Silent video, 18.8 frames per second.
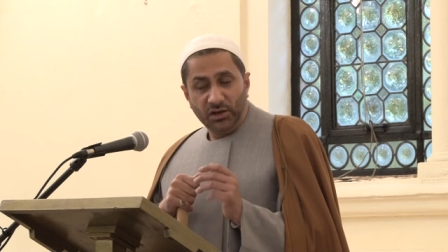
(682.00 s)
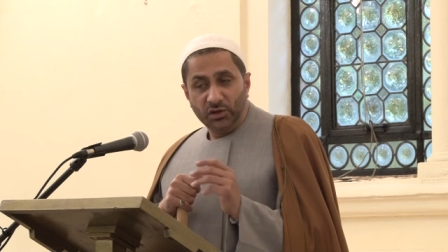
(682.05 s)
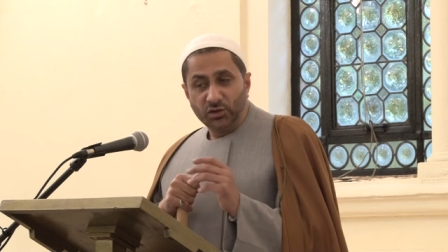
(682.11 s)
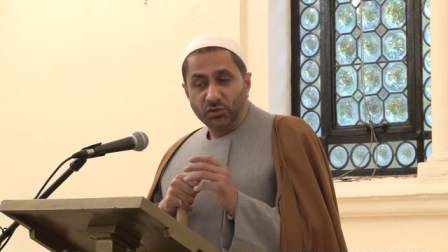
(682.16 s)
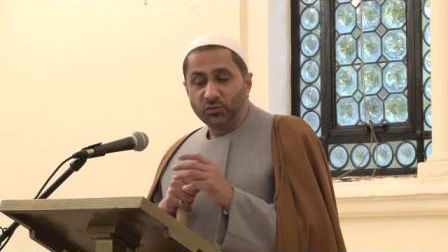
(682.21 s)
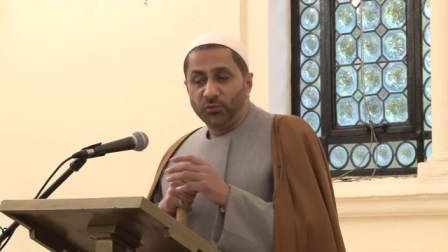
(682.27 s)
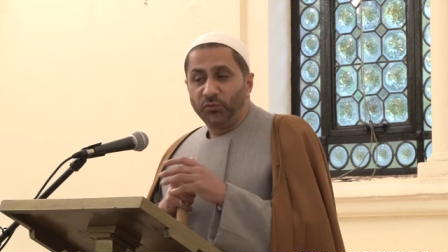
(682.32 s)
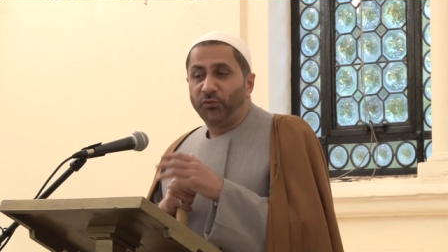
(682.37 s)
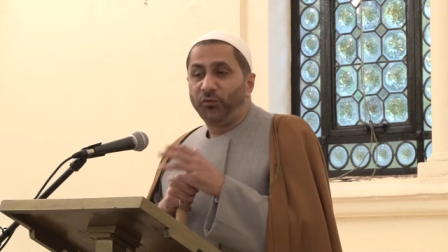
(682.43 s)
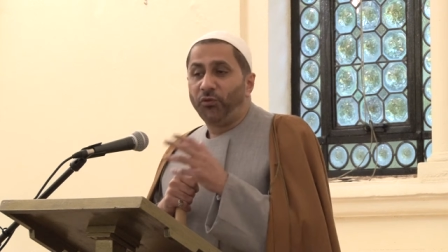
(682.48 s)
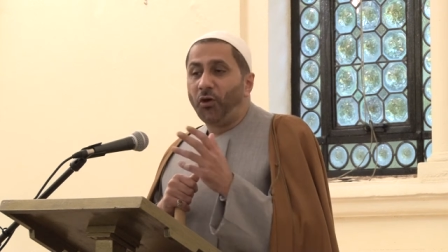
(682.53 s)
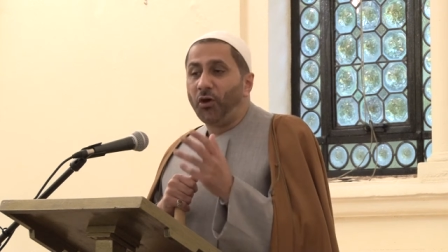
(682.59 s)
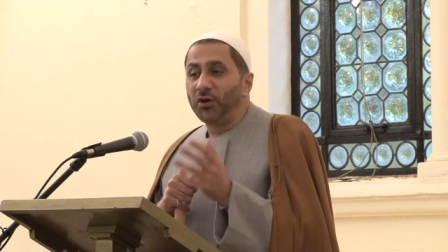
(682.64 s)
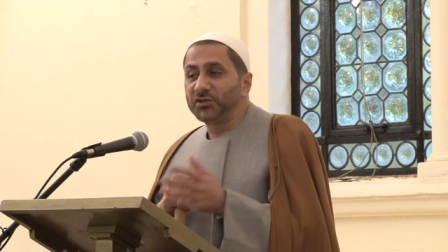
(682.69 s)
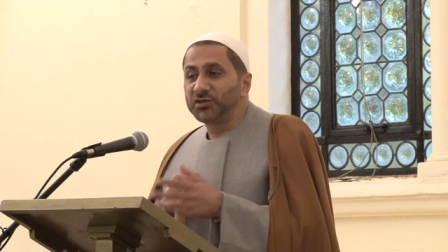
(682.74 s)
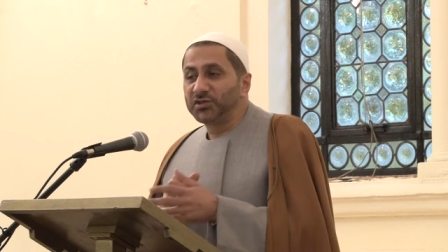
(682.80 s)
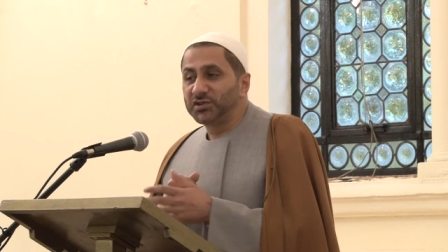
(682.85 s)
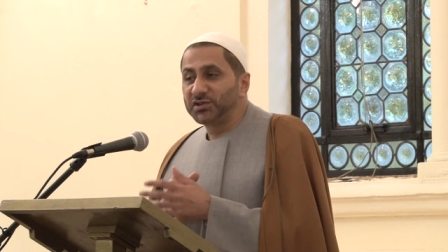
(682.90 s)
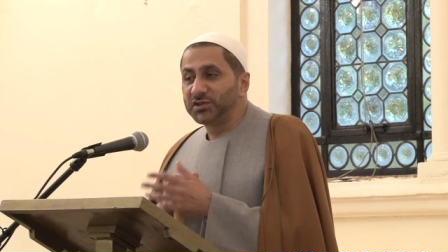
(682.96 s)
to
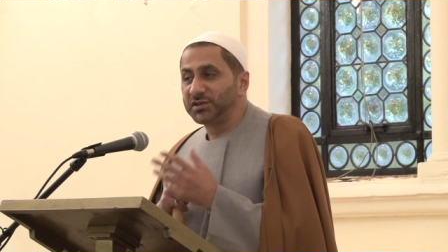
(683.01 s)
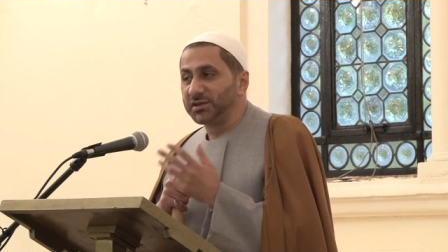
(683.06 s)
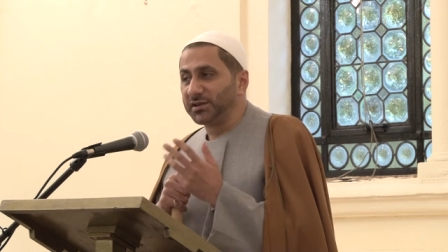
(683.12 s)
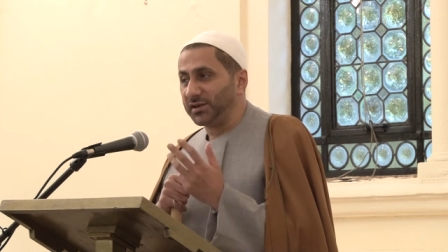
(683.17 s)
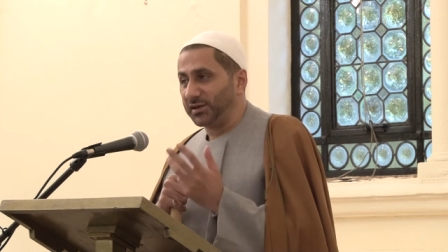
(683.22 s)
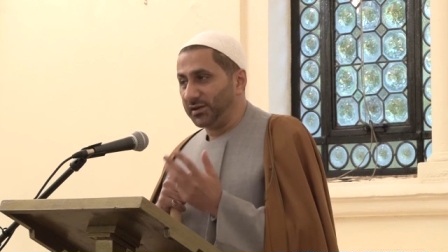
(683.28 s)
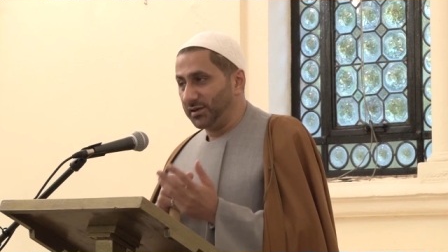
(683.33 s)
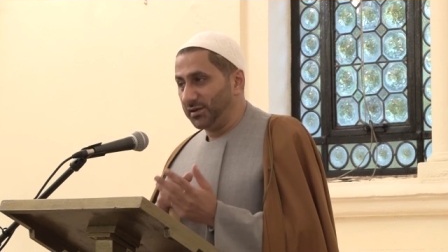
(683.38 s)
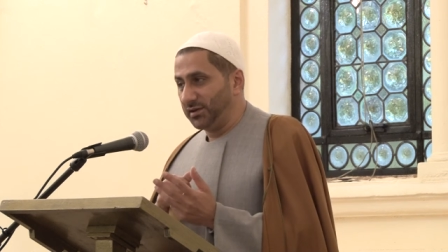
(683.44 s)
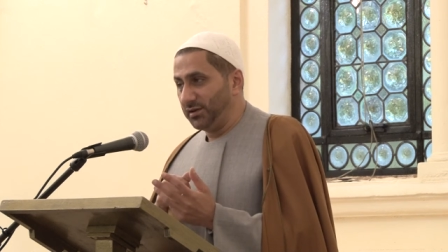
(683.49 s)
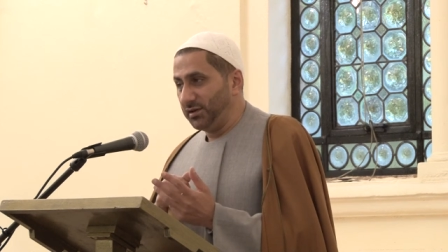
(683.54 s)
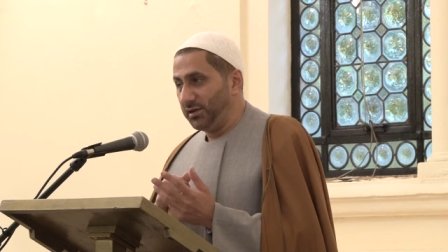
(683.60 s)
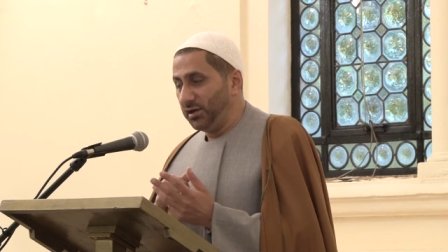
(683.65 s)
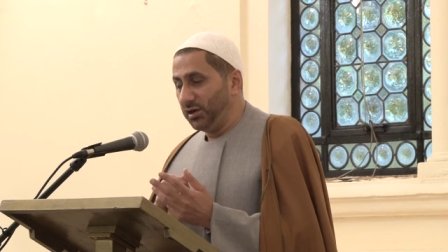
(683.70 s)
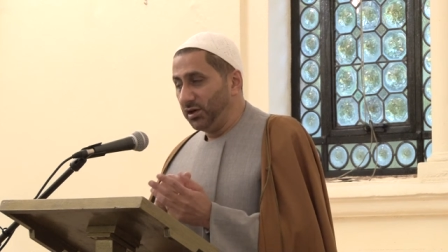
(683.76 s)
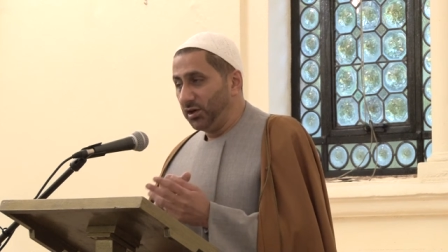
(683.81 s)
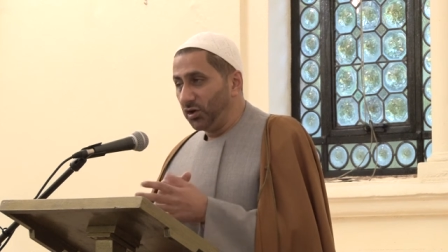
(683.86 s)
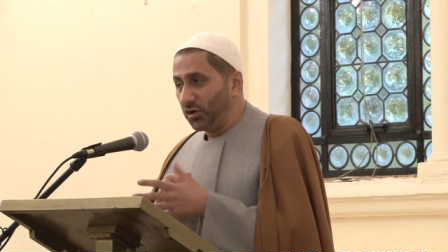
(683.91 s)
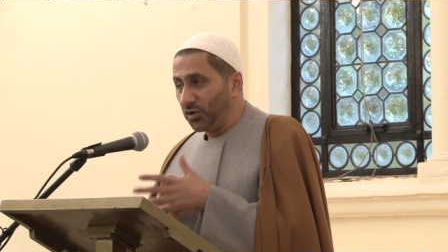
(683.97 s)
foster
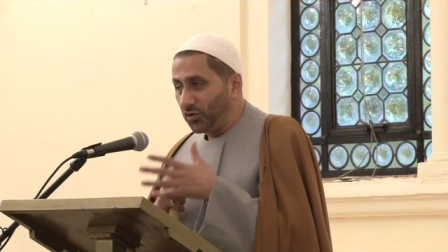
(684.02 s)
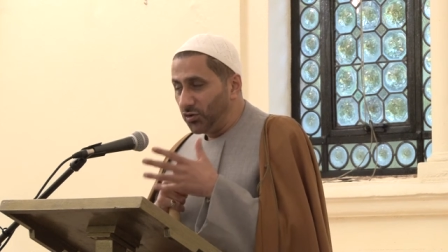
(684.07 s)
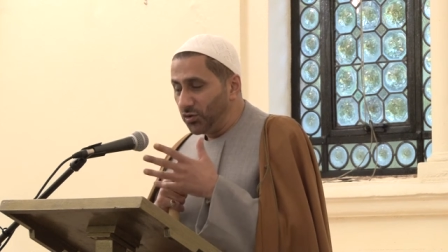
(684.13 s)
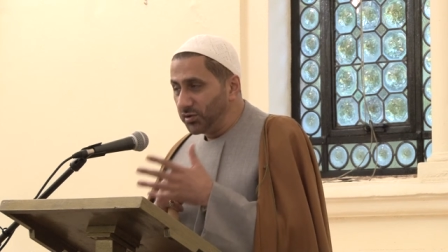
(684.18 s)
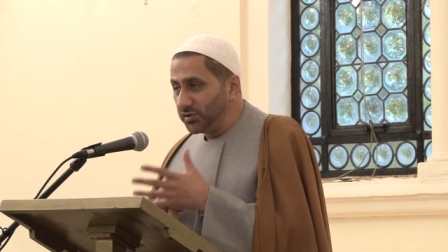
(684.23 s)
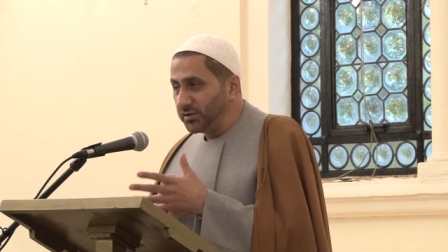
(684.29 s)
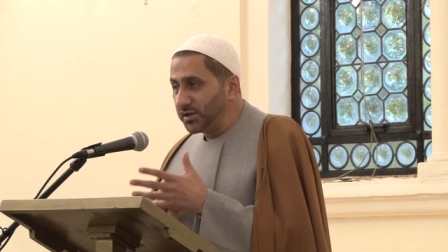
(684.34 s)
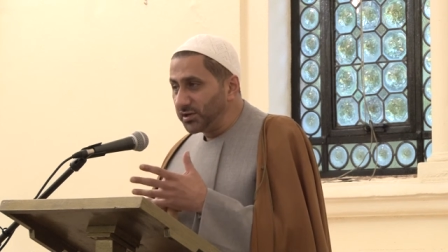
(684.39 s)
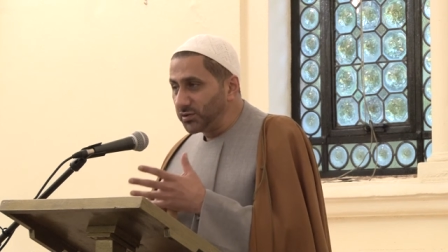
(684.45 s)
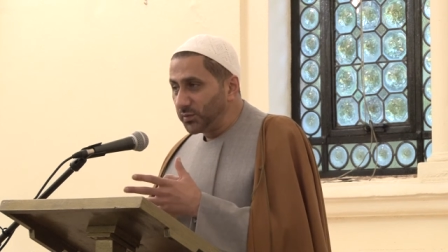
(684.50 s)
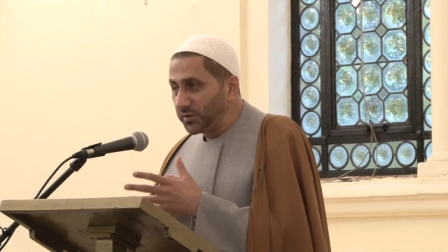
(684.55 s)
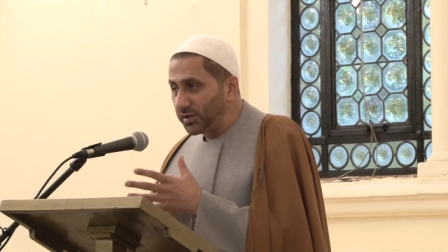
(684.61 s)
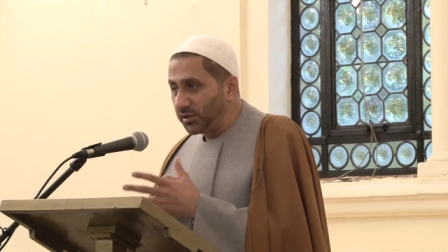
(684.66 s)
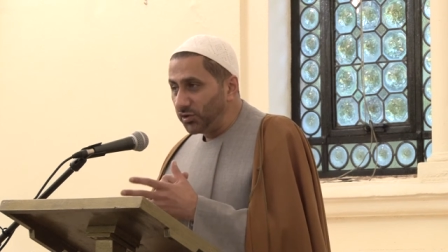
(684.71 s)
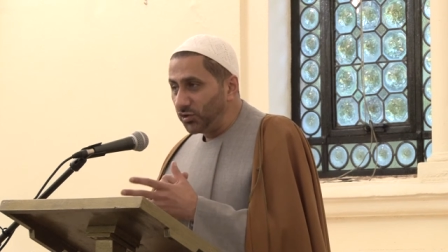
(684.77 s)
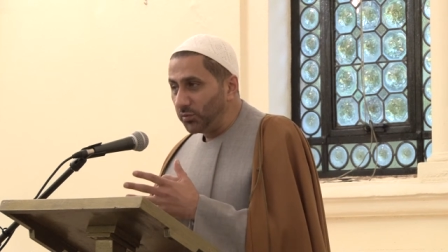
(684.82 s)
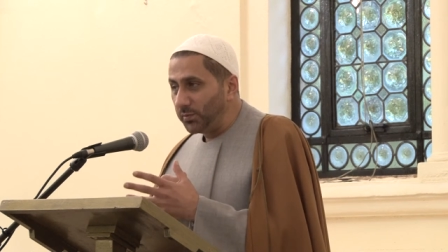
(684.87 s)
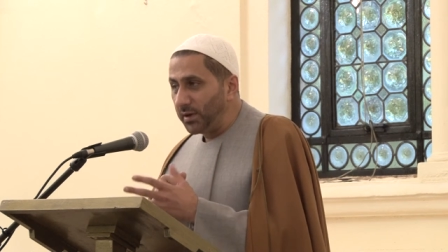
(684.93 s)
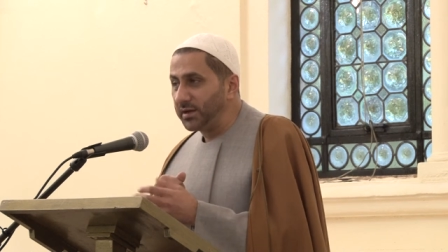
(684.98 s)
goodness
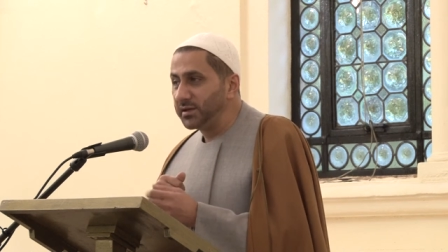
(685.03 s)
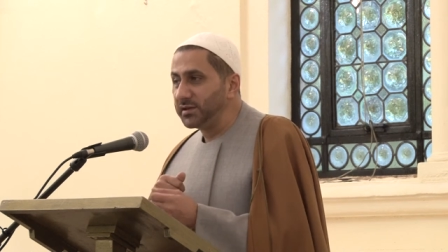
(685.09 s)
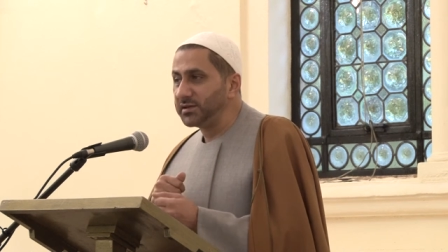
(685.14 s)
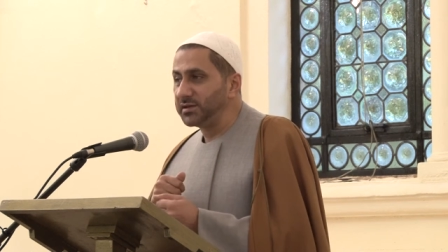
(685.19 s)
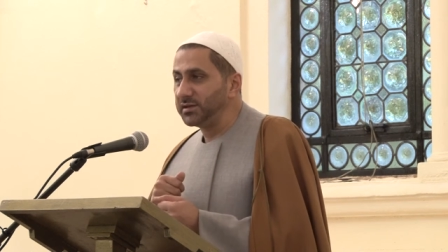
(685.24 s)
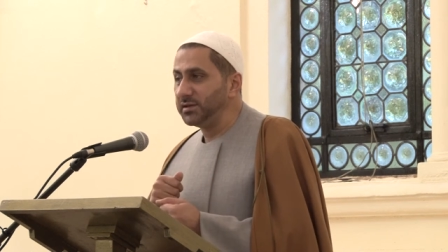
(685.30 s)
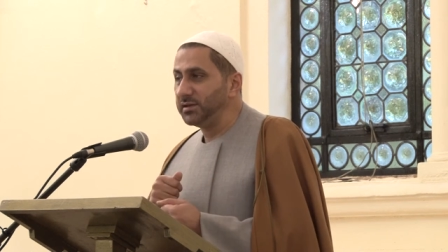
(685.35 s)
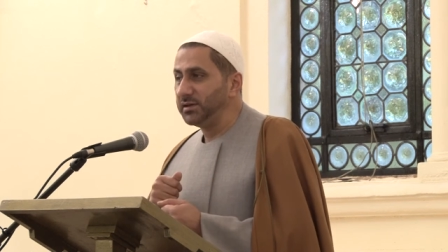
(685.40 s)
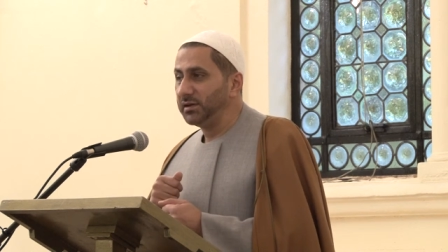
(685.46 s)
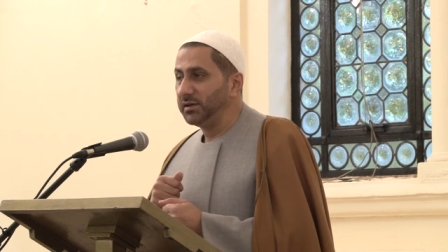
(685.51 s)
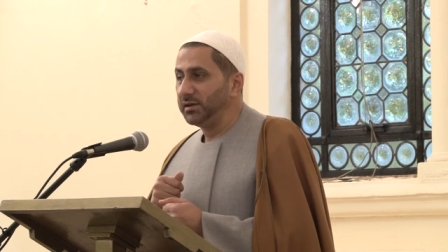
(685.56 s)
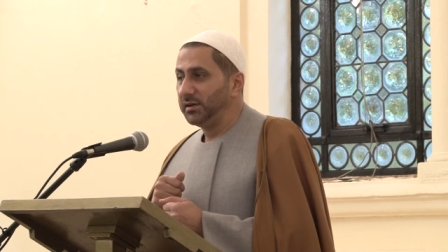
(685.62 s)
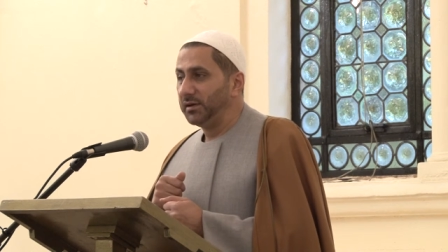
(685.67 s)
within humanity,